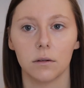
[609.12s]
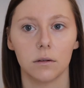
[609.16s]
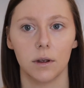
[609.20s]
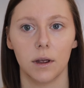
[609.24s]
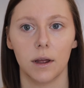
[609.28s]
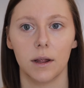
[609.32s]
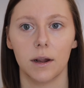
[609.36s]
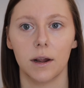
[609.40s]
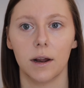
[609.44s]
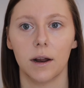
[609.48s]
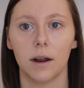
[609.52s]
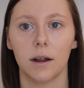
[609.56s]

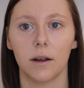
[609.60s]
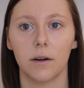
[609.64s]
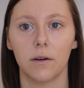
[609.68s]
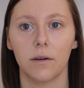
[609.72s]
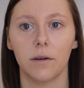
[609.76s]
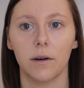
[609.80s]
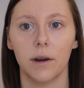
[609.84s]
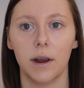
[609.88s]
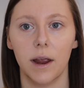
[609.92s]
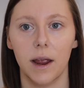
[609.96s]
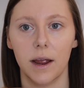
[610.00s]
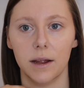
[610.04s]
And then it
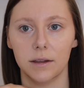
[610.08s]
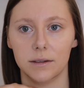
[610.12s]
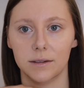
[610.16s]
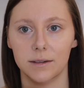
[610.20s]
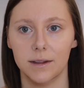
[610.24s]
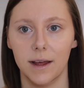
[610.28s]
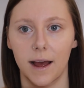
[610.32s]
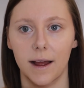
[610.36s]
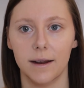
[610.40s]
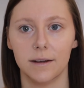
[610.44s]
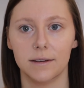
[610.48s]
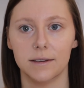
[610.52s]
creates
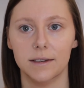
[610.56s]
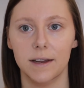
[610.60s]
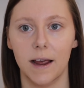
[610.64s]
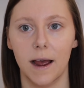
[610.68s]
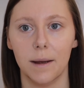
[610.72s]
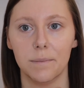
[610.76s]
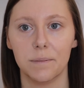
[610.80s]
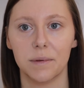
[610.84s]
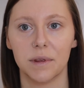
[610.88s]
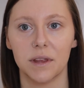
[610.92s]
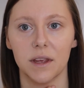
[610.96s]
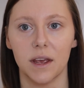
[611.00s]
that
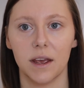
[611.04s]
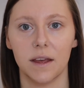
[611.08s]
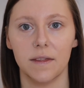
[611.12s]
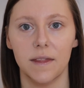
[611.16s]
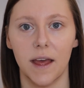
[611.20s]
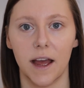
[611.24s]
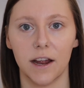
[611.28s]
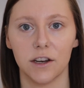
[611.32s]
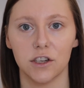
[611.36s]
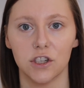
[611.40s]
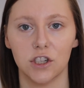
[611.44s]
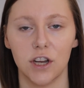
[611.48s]
depth
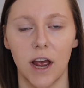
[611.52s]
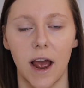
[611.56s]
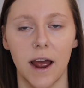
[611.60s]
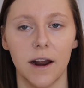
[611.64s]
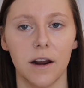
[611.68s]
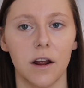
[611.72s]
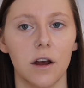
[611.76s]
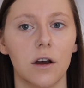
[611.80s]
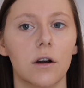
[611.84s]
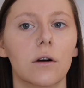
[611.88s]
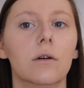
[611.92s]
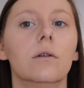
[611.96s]
and that
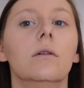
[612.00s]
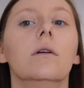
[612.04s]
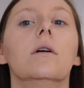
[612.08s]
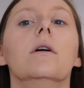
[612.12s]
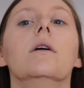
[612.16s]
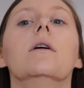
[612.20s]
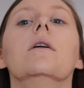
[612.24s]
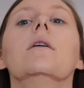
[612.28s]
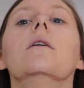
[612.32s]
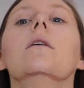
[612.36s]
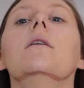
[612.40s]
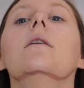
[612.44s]
shadow.
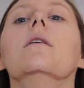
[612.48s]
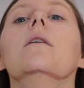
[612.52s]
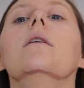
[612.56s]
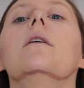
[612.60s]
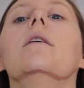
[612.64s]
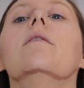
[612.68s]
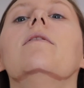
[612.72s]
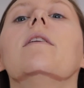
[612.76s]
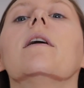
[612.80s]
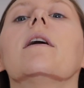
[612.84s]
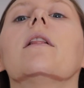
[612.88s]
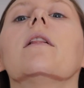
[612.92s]

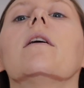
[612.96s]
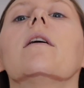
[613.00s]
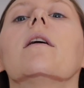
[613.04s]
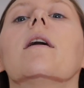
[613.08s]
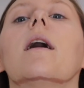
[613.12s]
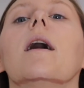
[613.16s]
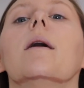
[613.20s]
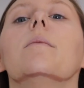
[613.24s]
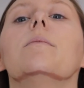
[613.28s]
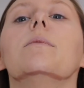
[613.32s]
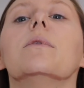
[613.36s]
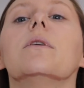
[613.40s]
If I
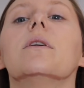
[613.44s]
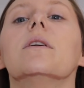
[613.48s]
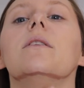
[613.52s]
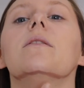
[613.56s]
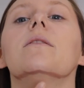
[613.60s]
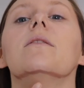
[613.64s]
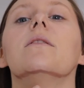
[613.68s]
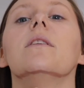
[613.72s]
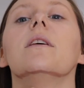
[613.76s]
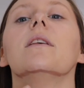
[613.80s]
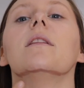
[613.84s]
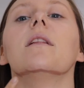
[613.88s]
look up, you
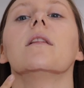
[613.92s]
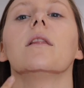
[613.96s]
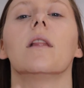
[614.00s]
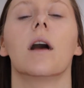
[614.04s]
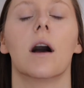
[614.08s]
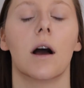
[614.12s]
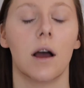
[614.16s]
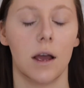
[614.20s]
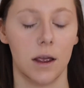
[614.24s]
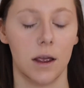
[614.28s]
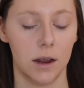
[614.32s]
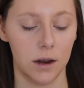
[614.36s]
can see the
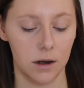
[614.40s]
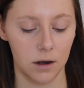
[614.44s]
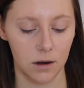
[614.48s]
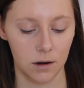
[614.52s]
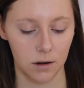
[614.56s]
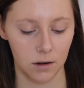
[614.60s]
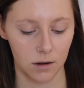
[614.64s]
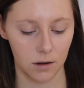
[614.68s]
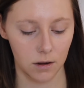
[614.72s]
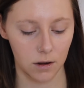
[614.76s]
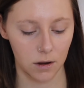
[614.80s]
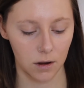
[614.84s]

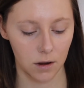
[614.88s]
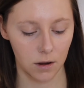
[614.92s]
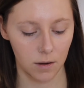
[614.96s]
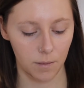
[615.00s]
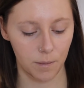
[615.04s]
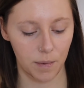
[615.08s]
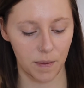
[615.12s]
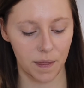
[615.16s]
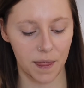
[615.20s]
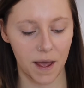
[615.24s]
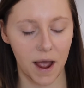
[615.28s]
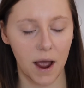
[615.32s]
line.
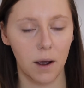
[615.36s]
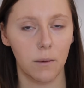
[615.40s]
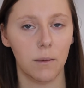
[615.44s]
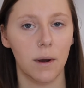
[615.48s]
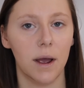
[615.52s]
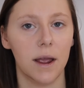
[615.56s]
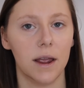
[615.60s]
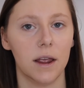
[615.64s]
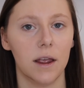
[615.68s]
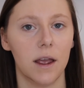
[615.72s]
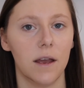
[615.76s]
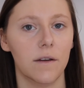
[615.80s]
But that
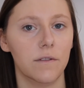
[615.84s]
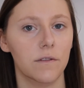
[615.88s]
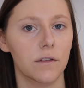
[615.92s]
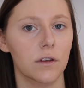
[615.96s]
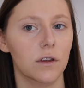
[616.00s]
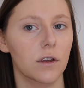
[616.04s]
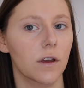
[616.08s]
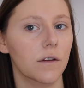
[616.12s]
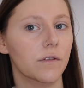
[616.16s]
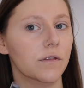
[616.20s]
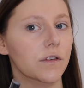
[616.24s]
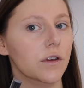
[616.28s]
way,
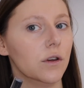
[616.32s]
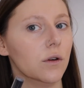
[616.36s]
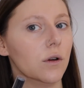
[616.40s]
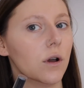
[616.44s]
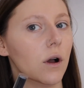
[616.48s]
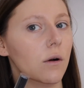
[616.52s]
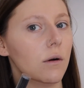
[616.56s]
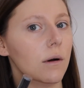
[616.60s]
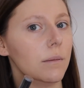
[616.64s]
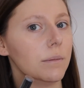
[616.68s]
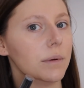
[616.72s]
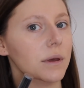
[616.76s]
if you
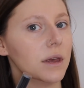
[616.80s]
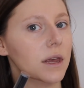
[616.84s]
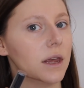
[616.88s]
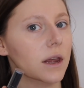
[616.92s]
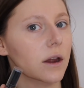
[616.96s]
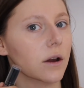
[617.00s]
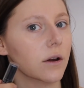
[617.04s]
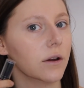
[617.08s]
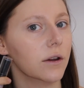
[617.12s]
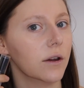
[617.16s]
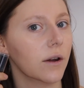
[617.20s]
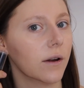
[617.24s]
go up
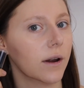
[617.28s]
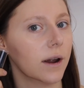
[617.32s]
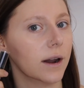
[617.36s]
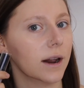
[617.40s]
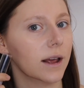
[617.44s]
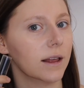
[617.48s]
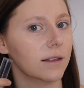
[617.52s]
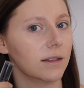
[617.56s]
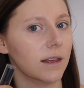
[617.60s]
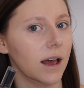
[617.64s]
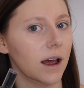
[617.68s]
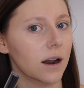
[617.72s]
here, you're going to
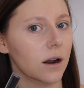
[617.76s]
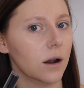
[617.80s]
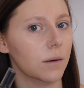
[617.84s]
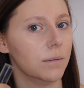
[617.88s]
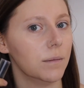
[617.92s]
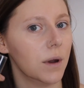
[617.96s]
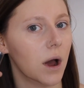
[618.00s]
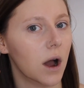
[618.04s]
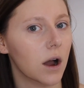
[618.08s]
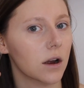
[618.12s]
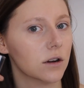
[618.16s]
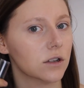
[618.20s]
get that
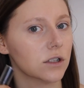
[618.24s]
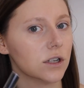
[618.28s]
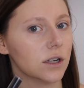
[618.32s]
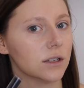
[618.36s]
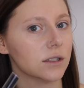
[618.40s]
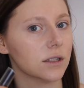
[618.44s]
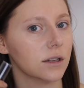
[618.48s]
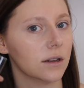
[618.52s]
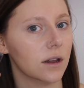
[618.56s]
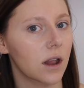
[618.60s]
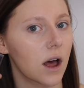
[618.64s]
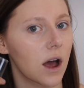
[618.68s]

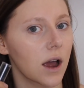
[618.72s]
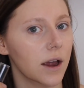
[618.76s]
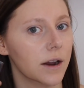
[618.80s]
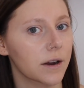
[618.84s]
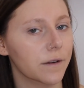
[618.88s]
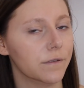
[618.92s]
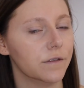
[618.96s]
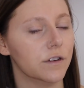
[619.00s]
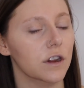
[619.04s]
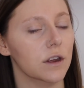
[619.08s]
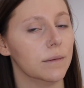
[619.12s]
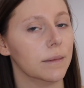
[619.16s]
obnoxious line
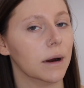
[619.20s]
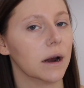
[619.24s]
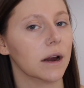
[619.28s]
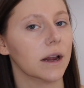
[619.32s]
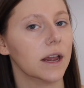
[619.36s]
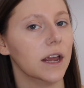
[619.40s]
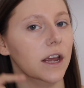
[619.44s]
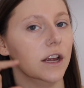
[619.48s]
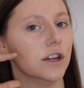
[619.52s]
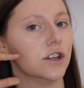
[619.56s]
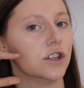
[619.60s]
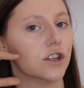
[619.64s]
of
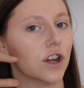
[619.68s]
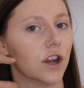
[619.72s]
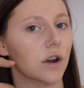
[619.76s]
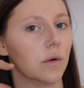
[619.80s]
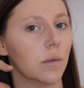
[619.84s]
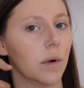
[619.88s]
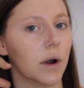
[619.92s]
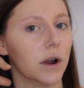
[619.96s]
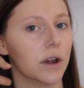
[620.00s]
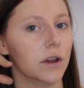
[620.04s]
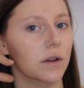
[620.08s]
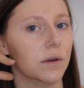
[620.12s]
demarcation
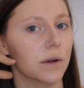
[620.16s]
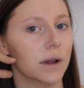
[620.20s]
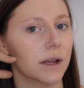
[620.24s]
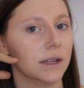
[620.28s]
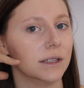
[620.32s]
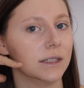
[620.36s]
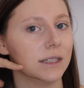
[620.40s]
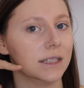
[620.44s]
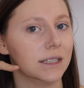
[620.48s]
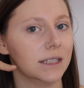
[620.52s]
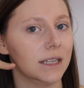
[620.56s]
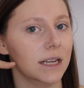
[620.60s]
where you
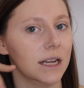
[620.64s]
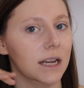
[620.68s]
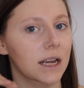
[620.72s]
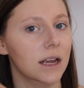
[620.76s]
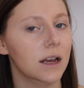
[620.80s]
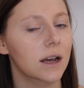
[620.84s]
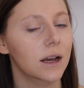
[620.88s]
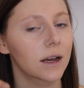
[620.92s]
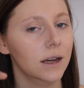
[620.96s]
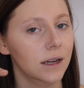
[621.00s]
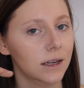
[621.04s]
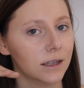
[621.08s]
can
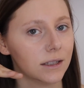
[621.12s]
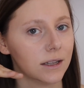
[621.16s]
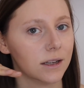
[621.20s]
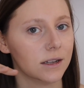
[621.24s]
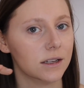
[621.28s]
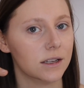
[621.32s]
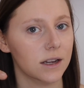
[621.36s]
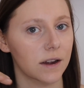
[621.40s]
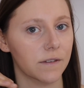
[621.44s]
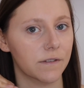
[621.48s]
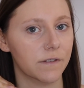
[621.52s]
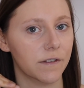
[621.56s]
see the
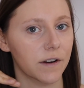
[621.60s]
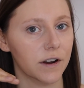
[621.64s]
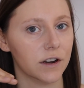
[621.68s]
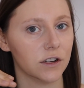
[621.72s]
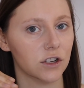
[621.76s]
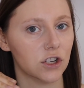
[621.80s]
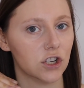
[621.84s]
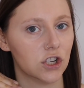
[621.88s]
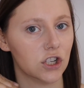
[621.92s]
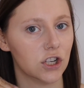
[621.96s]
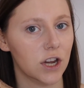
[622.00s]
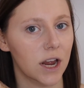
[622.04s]

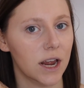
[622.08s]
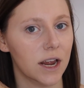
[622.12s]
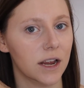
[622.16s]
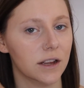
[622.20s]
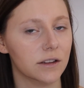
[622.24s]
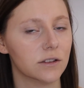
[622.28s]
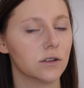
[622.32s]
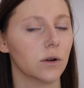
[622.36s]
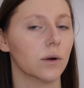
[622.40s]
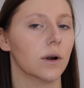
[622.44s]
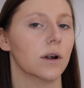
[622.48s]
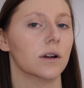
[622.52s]
different
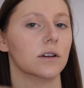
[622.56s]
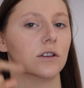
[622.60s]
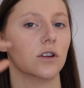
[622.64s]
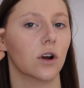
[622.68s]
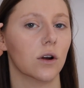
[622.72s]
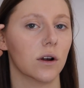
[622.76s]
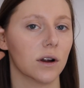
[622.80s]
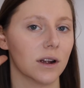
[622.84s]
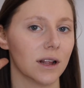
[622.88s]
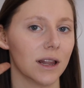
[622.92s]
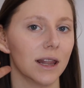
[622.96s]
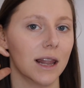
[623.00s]
shades or a
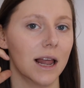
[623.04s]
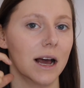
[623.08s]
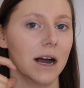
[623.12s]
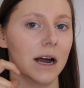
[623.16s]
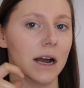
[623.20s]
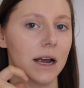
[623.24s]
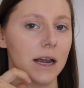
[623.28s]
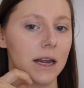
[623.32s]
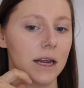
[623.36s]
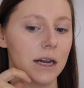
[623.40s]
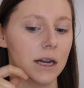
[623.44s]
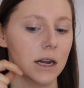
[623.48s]
dark
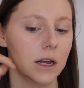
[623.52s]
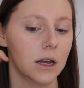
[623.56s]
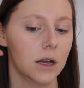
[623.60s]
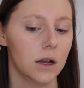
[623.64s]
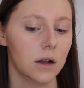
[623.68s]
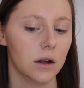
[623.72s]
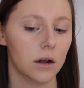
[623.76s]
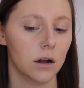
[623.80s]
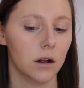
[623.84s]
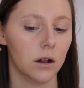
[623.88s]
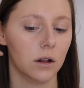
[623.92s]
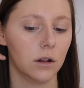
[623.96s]
line
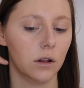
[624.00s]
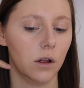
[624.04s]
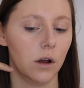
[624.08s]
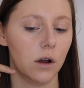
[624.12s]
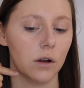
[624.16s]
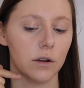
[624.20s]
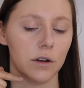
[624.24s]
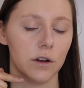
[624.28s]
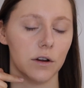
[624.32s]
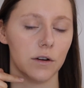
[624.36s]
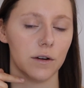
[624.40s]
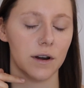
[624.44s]

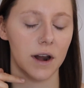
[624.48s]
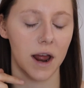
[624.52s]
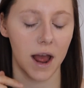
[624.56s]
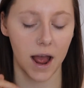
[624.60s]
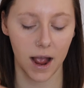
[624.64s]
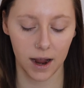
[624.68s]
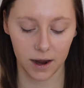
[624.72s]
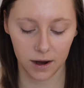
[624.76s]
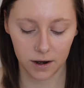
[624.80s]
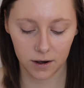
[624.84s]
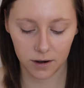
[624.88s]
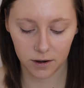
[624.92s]
along your
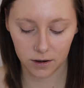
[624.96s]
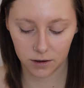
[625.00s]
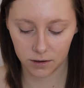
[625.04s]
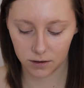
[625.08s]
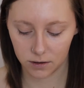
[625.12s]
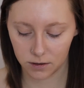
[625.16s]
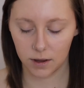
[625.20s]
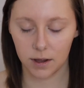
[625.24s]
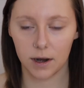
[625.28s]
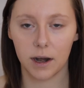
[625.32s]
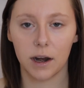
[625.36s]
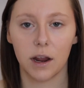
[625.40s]
neck.
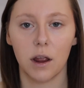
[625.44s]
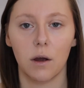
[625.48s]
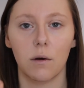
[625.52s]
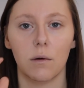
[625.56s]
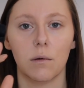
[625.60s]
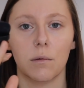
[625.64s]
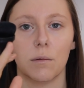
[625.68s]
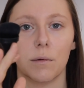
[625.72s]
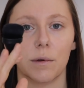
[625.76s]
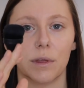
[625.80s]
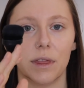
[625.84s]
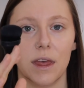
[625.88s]
Then I
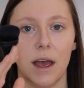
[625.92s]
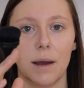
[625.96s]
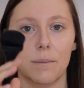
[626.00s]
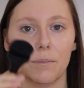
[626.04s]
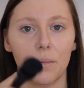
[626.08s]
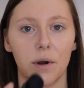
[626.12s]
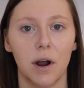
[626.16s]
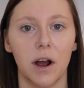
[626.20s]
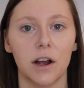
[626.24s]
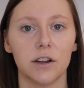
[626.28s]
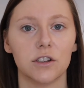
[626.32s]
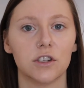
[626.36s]
go in with that
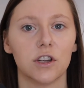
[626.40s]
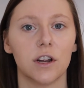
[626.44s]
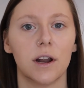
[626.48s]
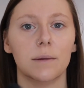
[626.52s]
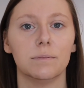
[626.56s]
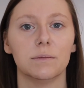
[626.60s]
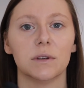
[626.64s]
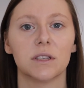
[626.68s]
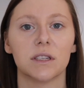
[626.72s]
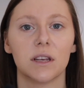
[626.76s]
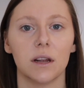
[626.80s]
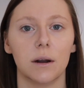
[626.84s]
brush and
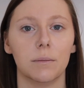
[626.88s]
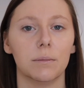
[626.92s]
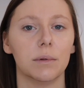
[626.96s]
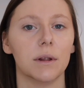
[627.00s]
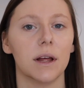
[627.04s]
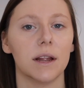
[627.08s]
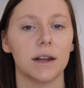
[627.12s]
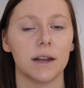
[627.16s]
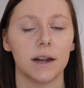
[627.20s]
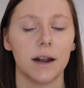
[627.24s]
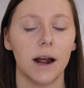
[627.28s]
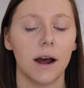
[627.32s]
I'm just going to
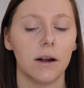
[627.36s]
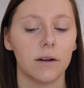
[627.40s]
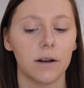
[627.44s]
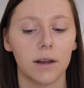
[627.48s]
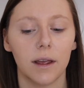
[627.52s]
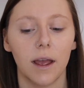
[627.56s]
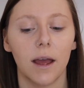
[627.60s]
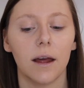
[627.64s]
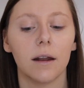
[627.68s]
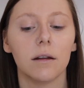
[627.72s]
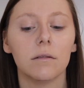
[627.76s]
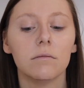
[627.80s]
blend it out
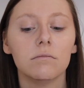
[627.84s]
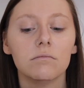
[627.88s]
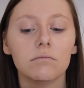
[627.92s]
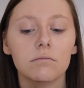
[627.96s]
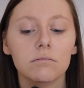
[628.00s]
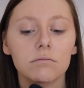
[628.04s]
again.